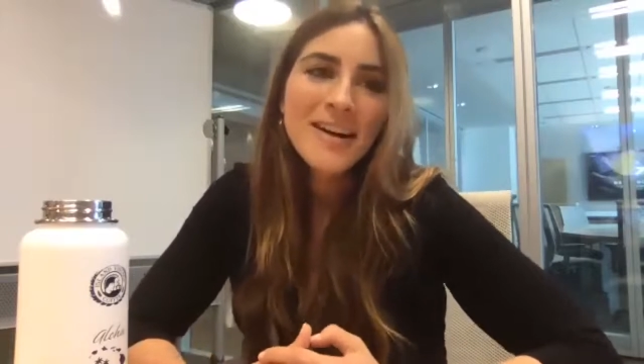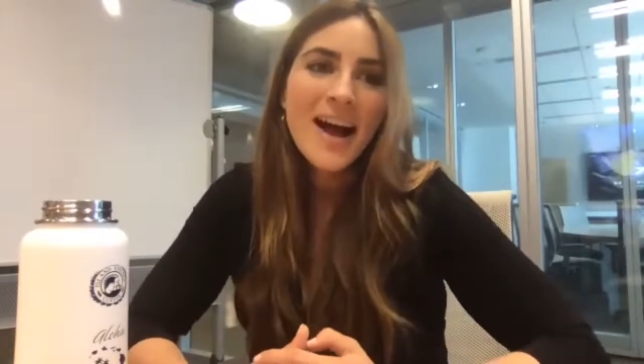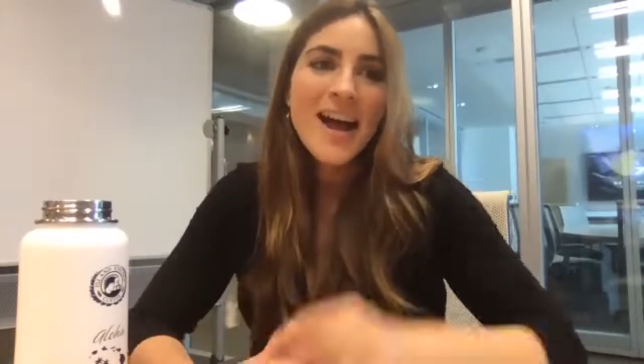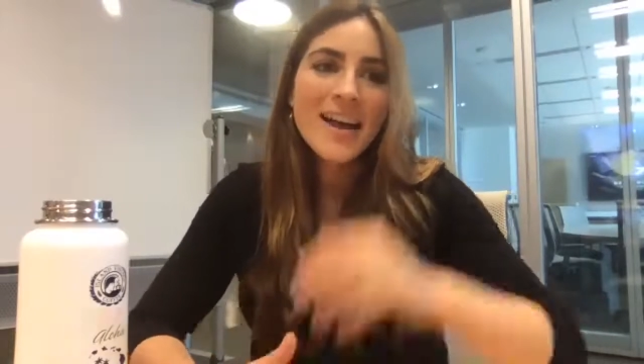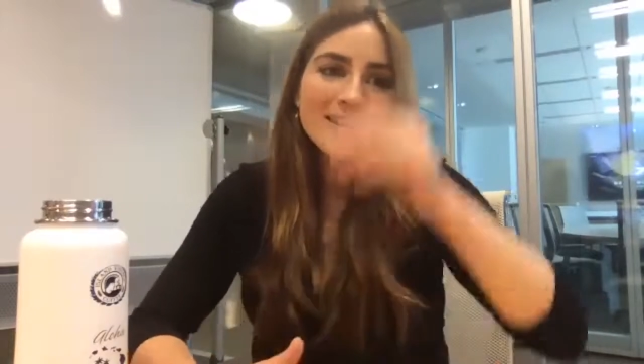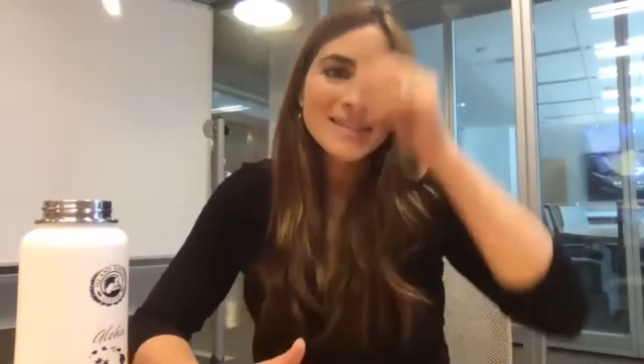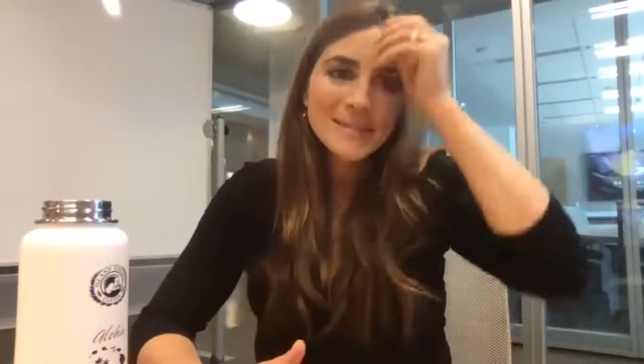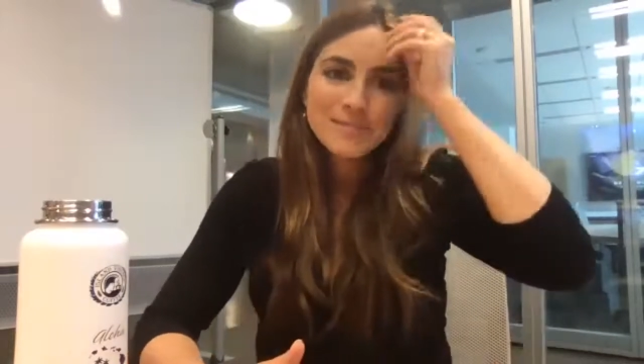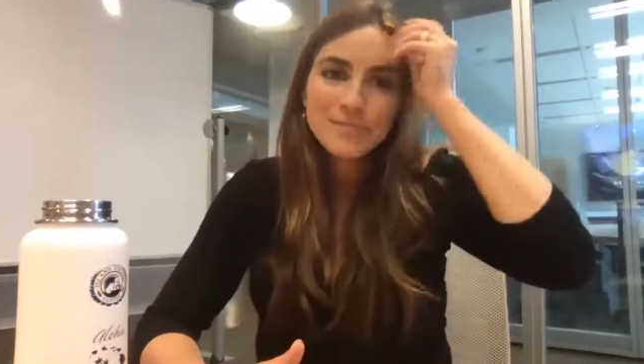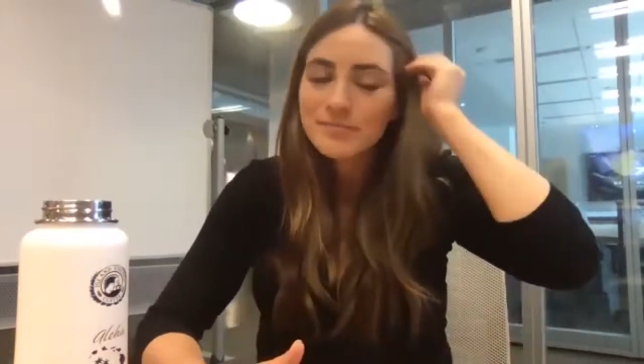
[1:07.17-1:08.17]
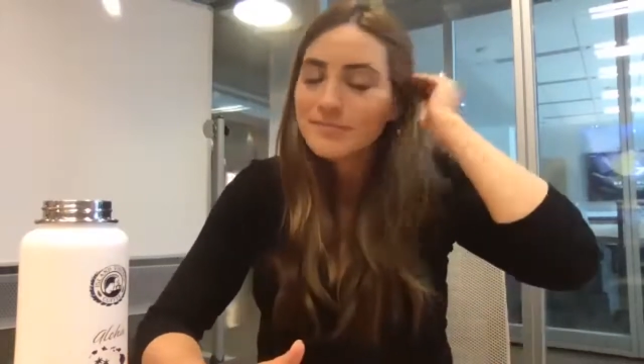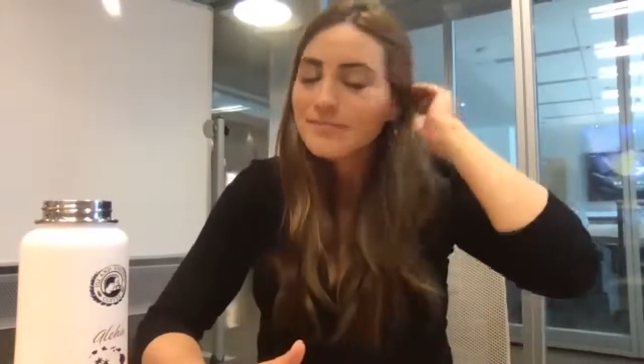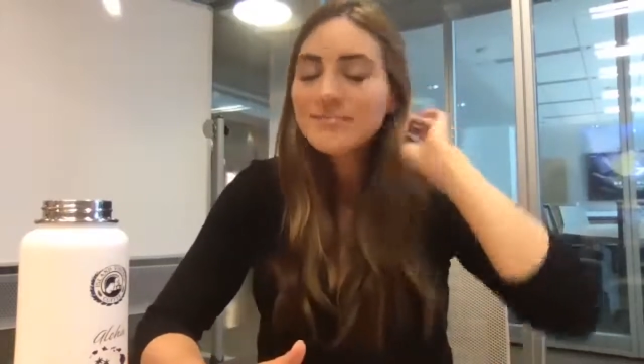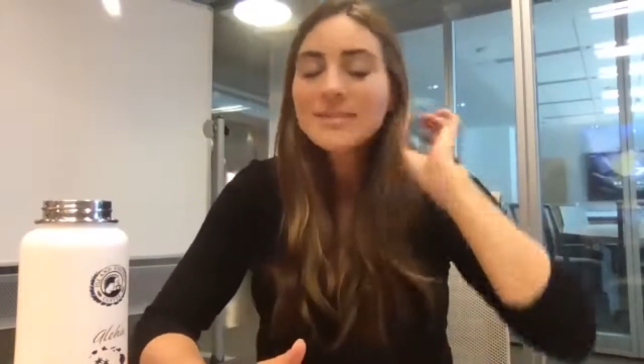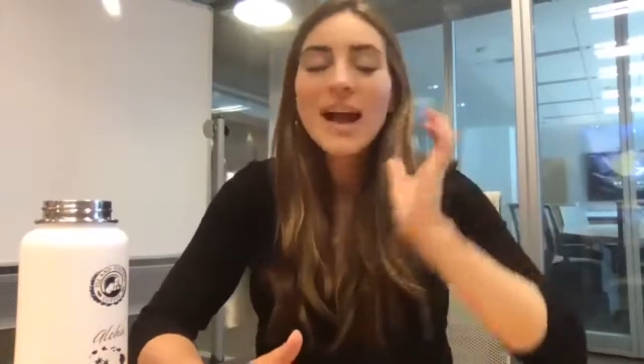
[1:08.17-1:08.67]
And
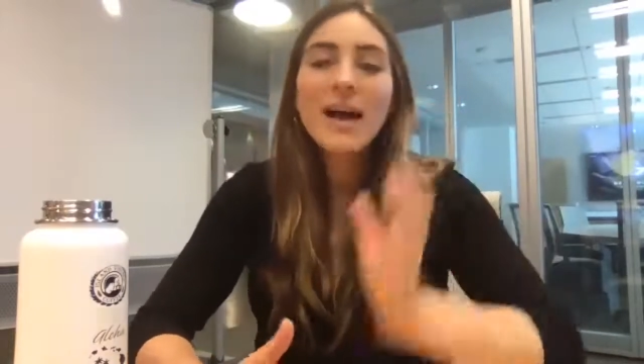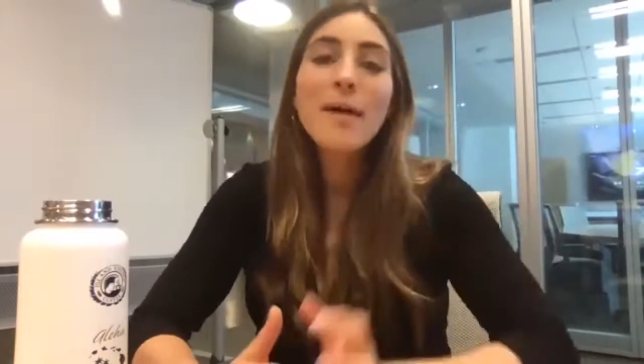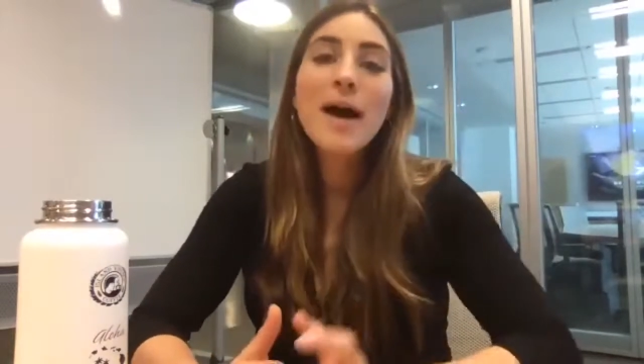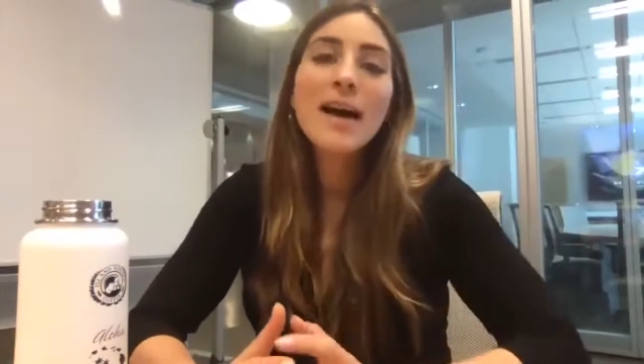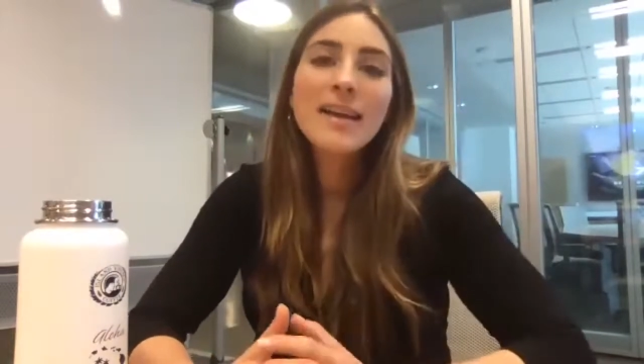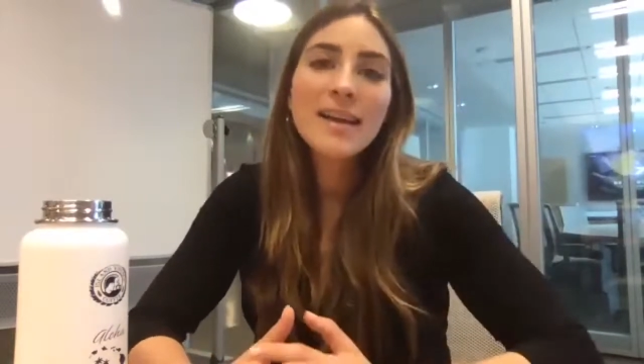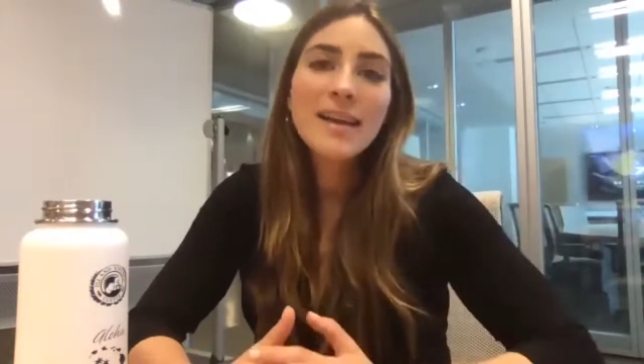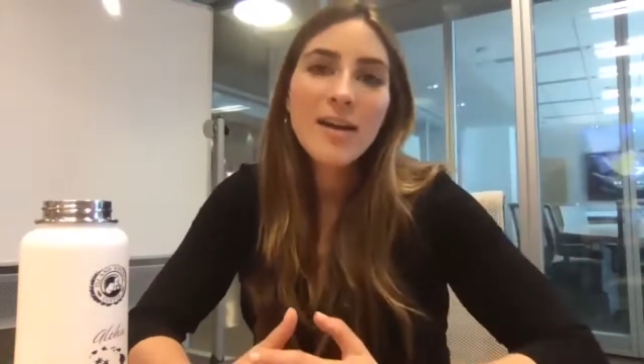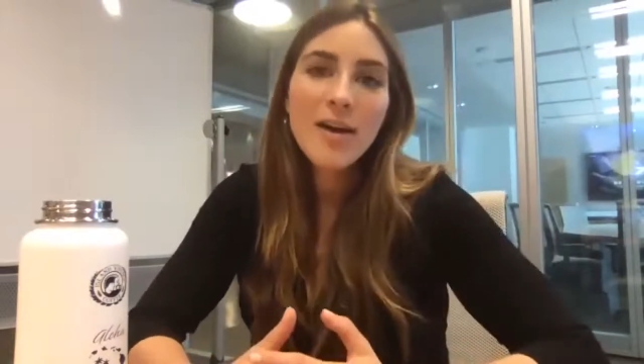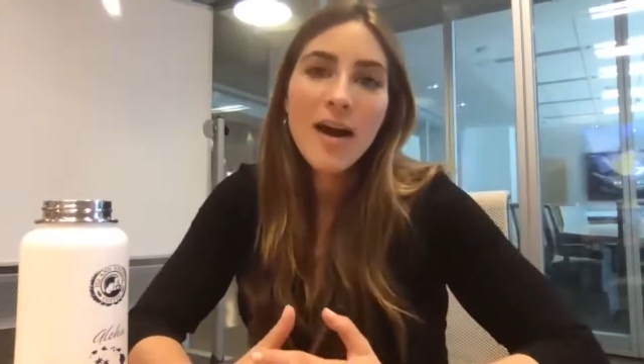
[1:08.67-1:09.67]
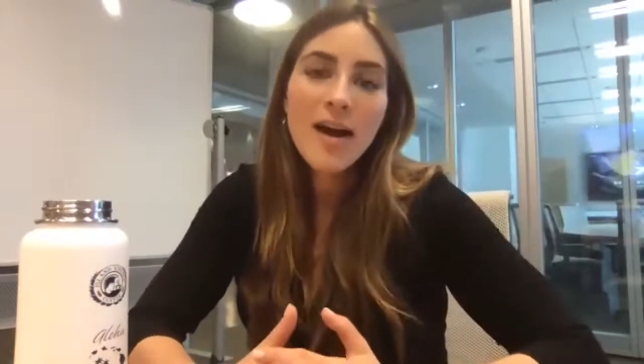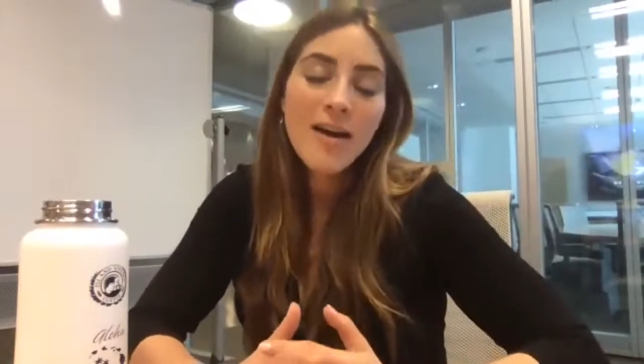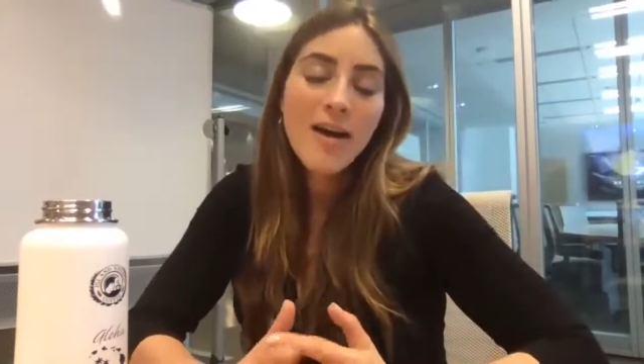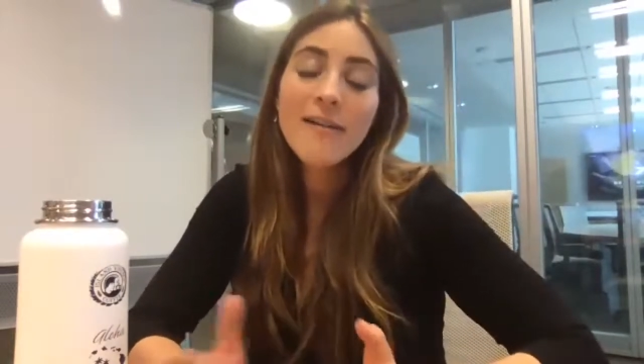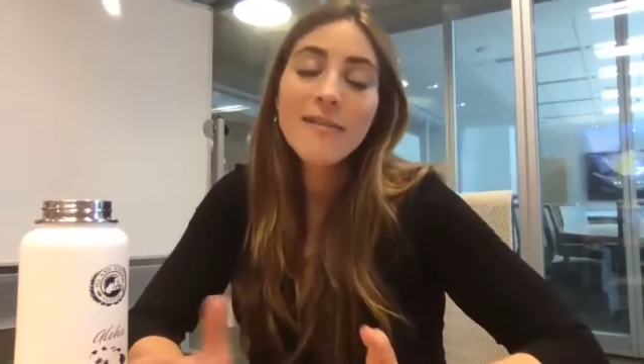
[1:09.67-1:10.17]
I
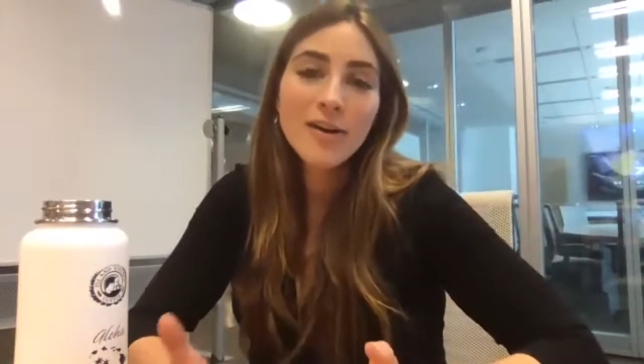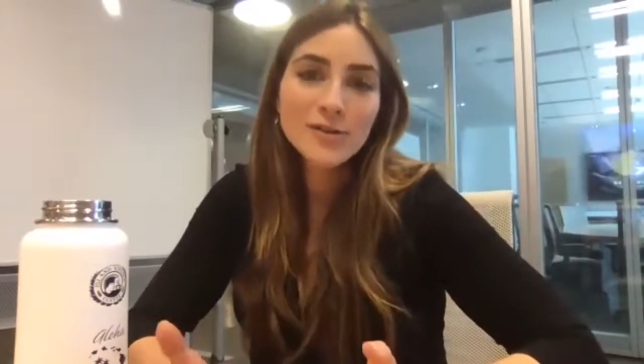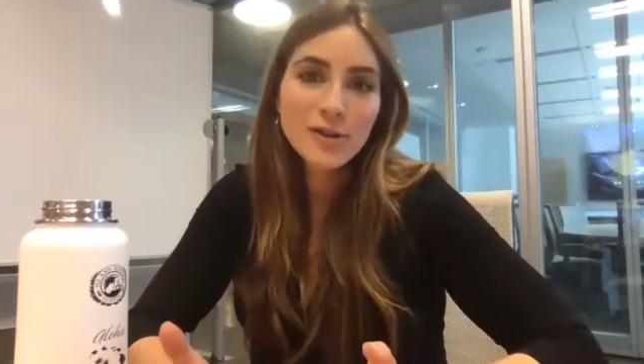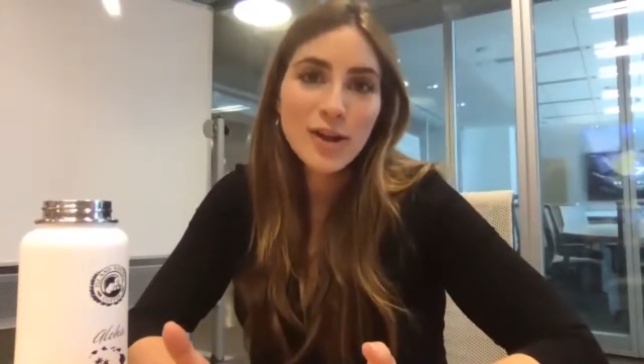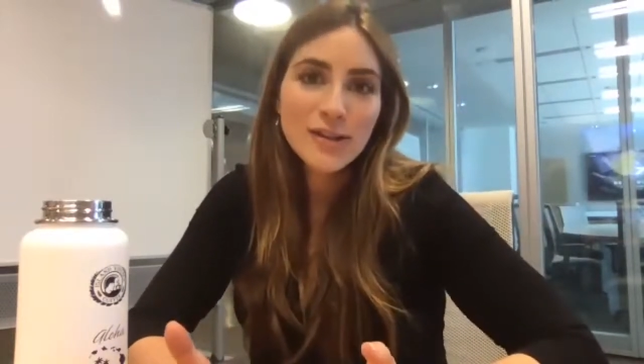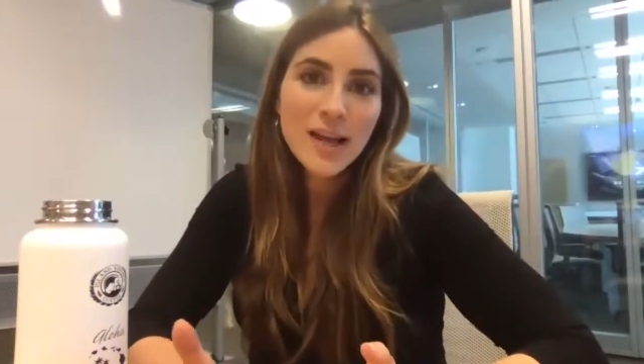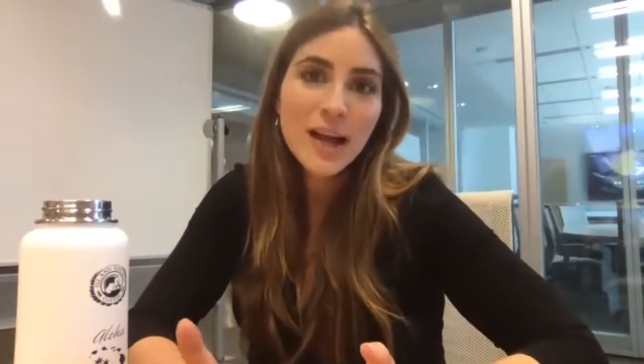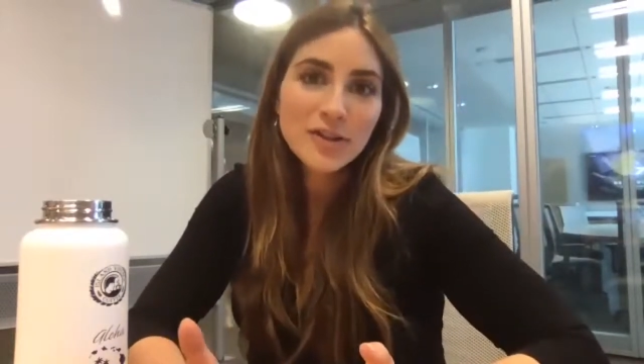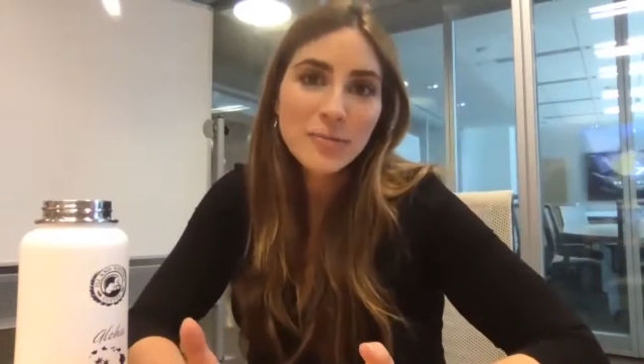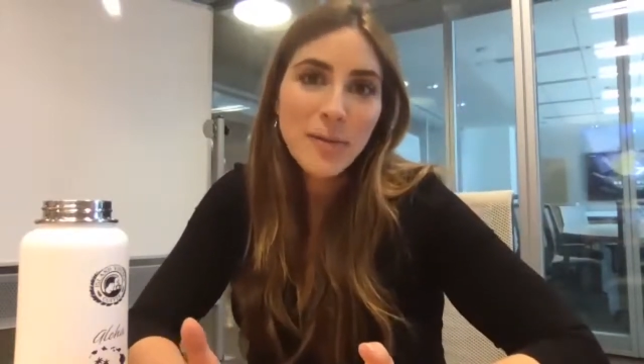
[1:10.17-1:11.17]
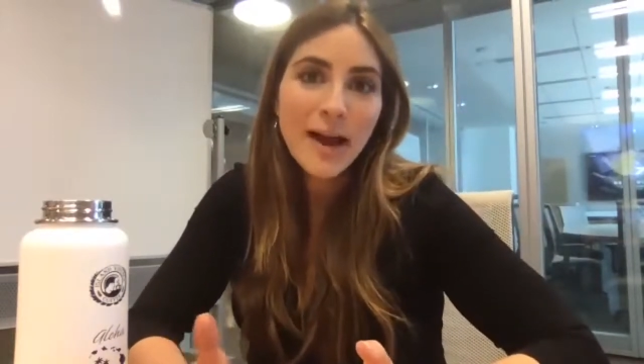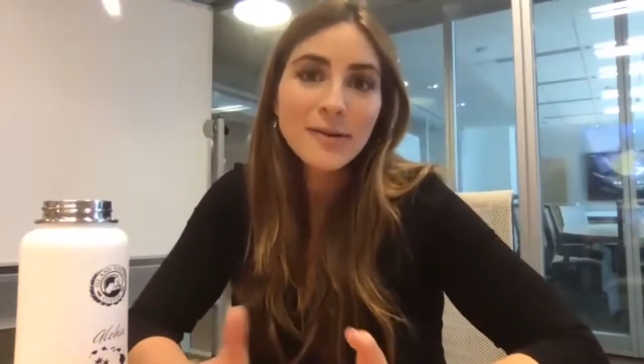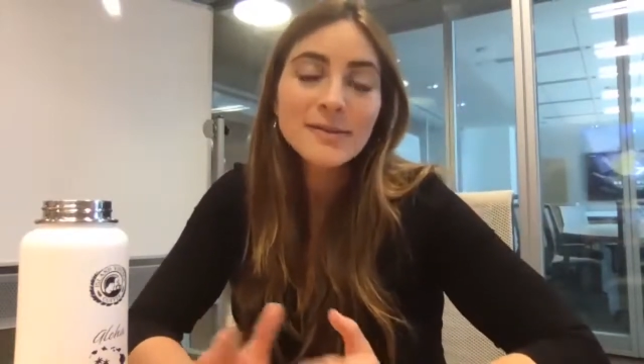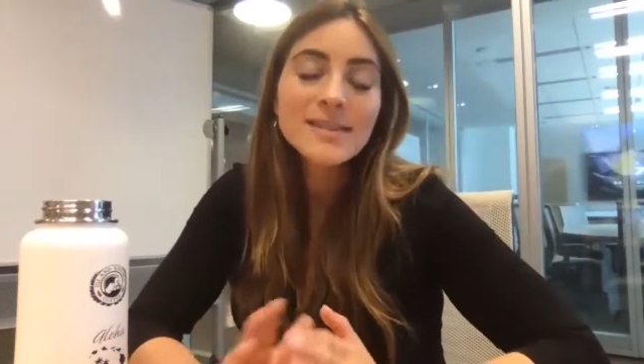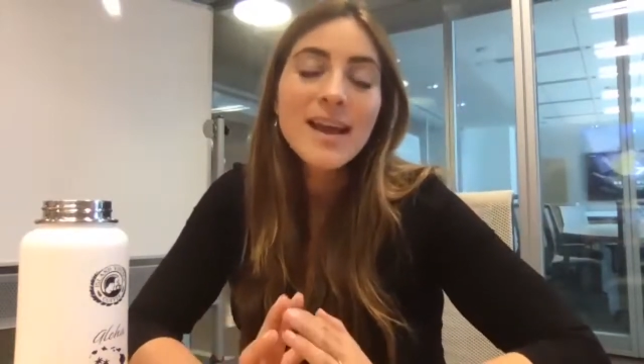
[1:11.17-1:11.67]
have also lost 100 pounds